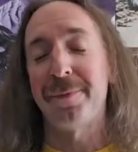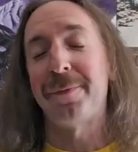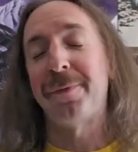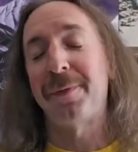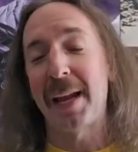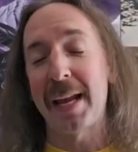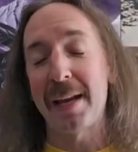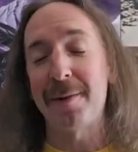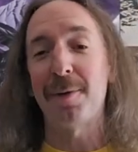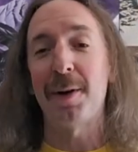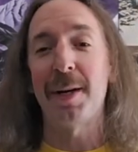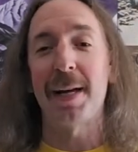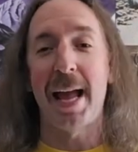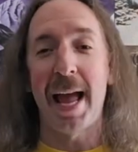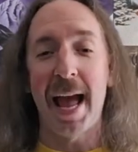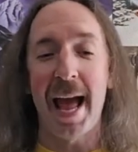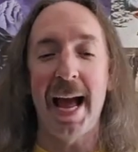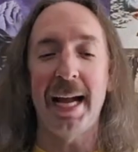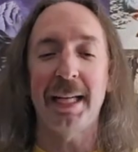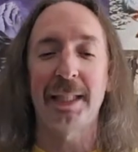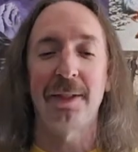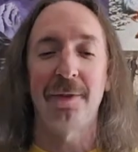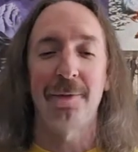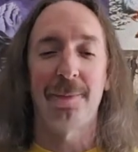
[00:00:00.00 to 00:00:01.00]
favorite
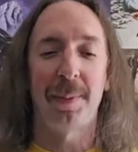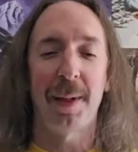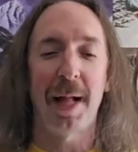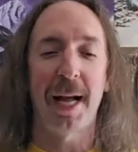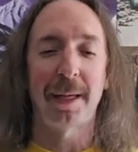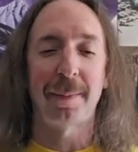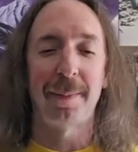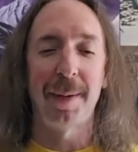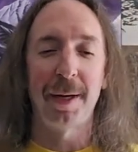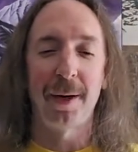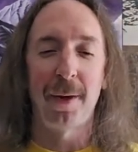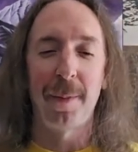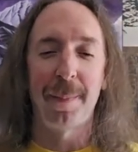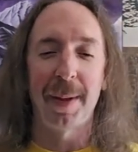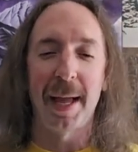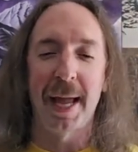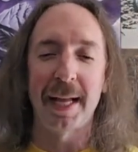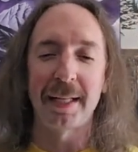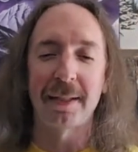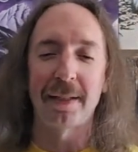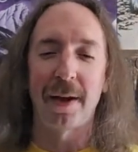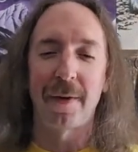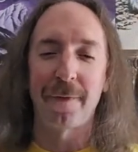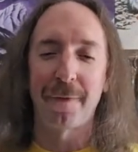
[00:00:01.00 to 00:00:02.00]
active black metal
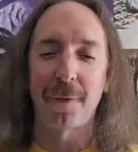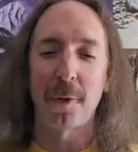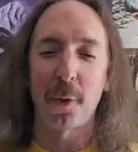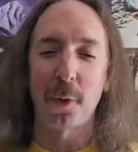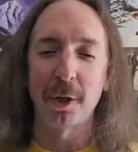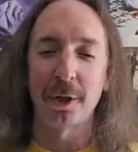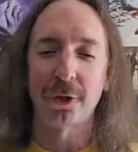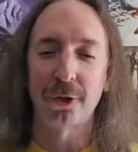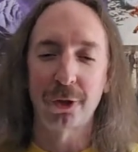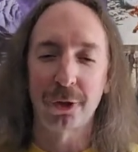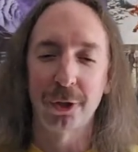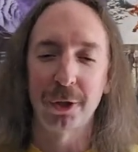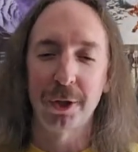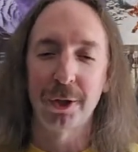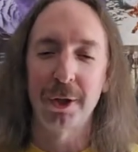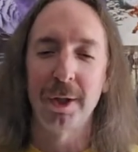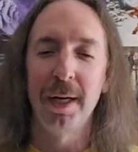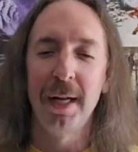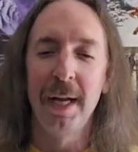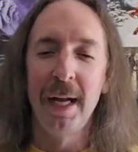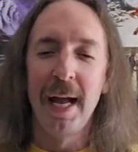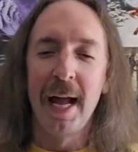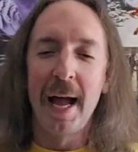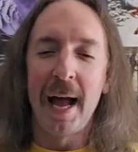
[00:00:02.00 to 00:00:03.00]
bands for
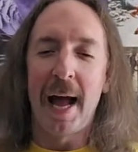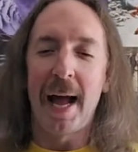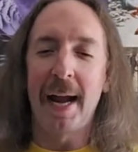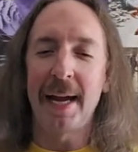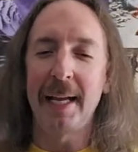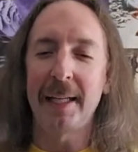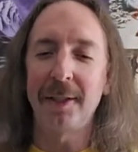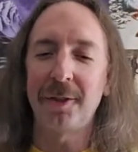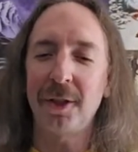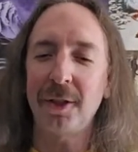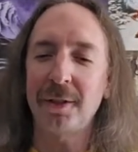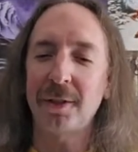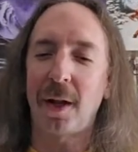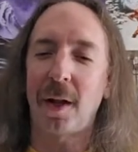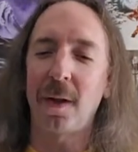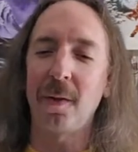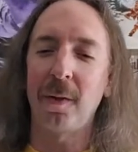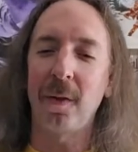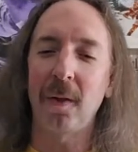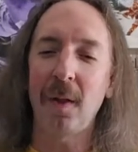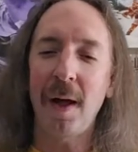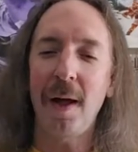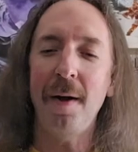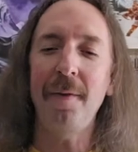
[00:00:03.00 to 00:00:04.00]
sure. And I just
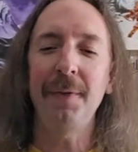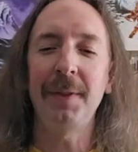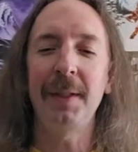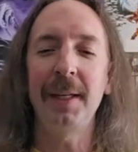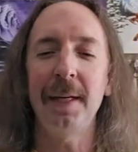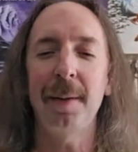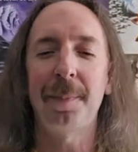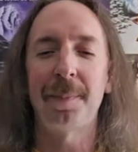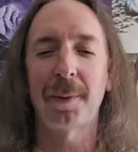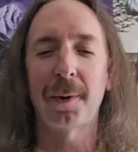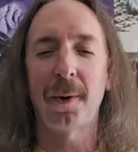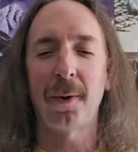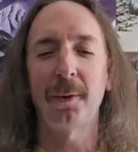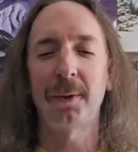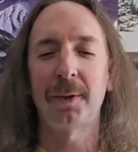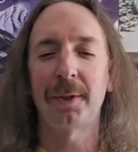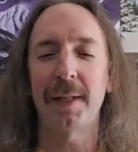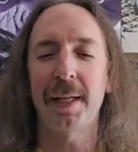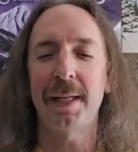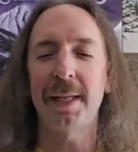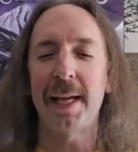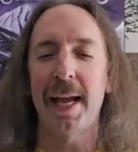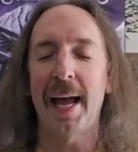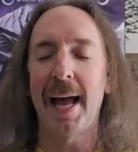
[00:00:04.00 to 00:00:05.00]
love the approach
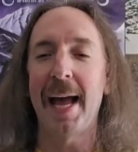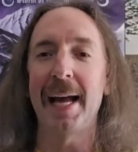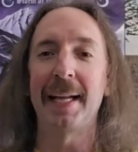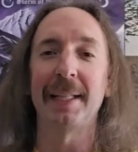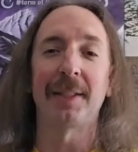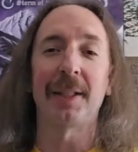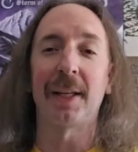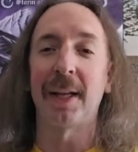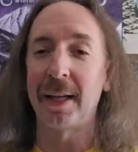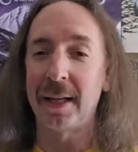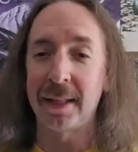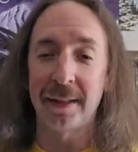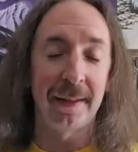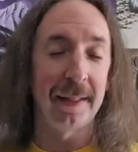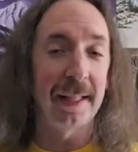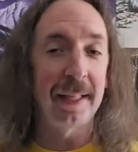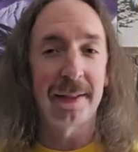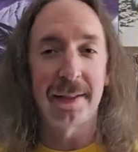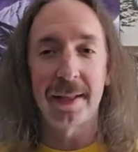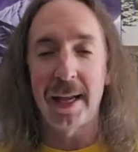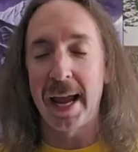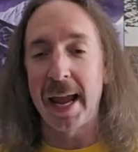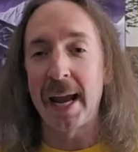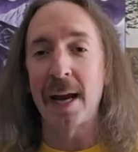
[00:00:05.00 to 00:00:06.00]
that he has in
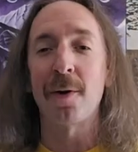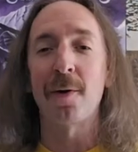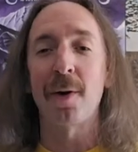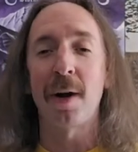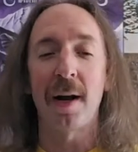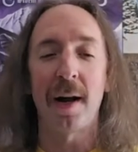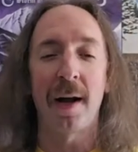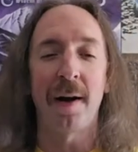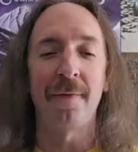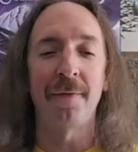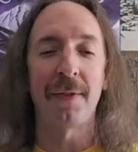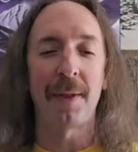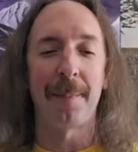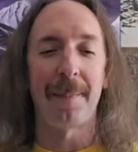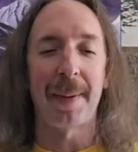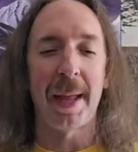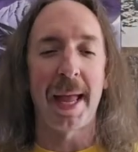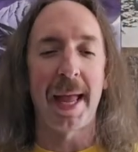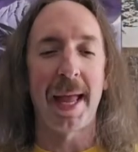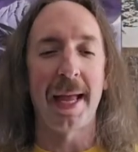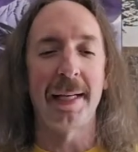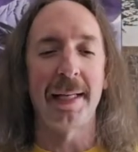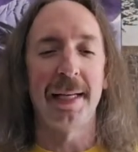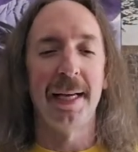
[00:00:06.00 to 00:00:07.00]
this era of the
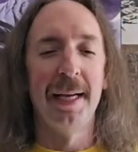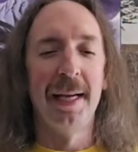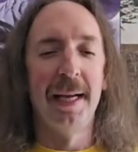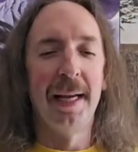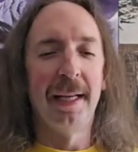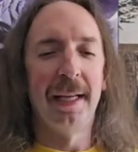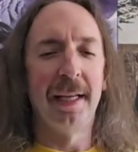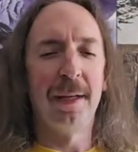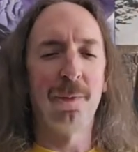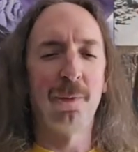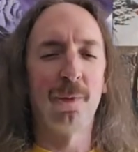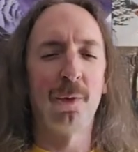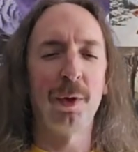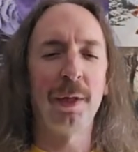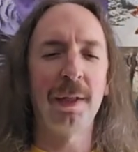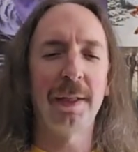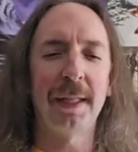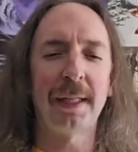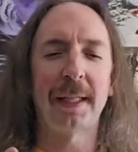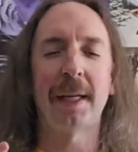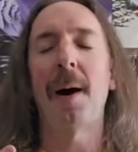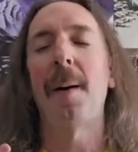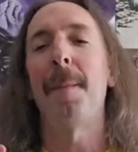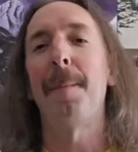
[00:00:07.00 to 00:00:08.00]
band. It
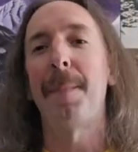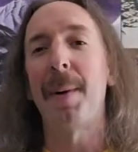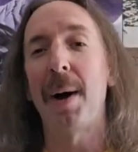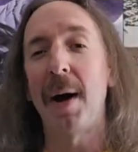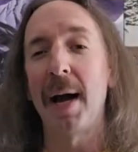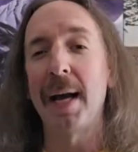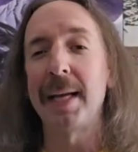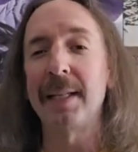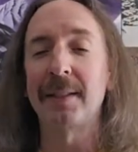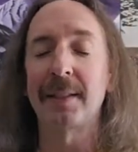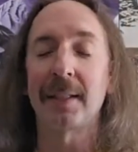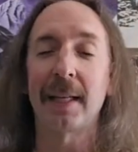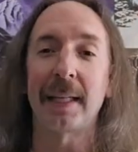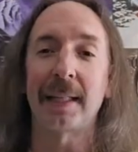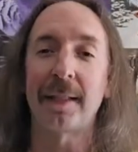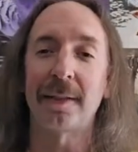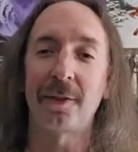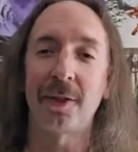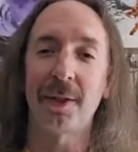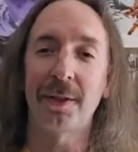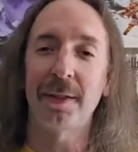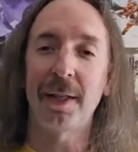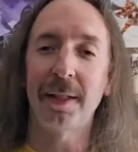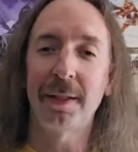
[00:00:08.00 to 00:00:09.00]
really combines like
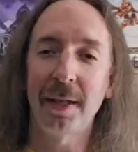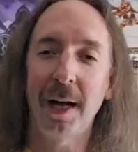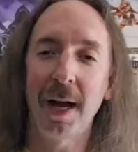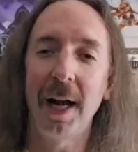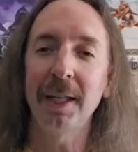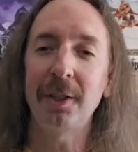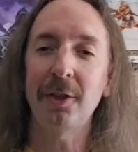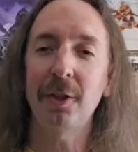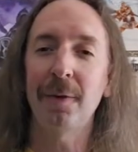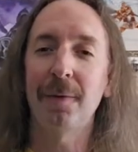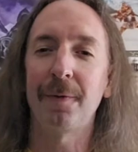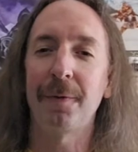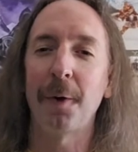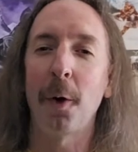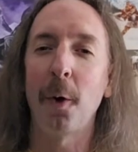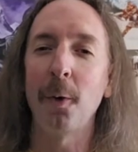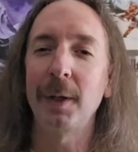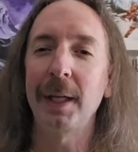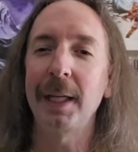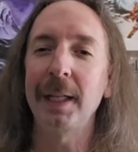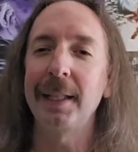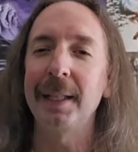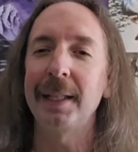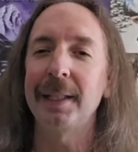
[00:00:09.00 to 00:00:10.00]
just a touch of
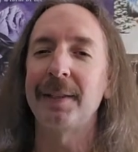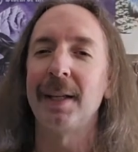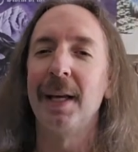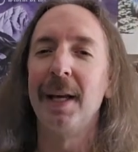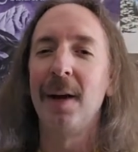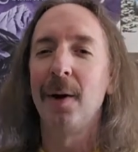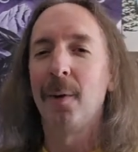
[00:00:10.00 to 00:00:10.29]
folkiness